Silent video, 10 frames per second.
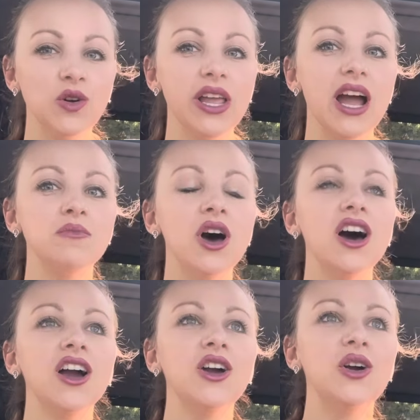Like I'm
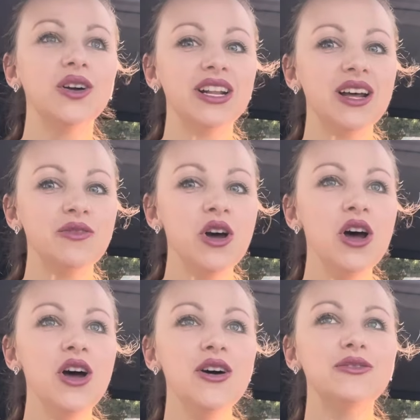not a good enough
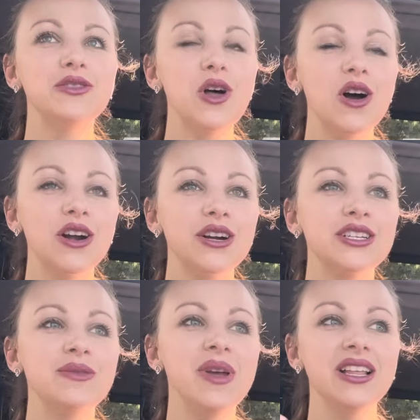vlogger
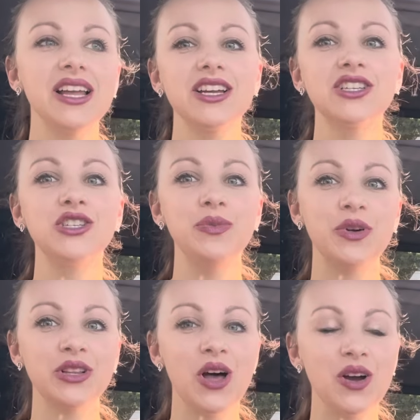to make like a
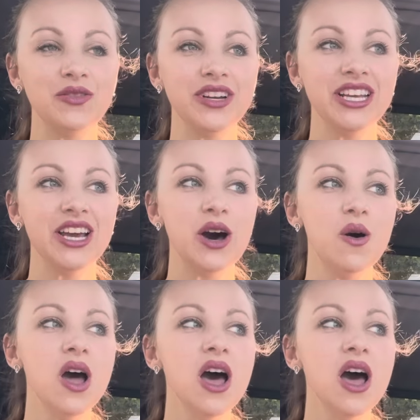super long video,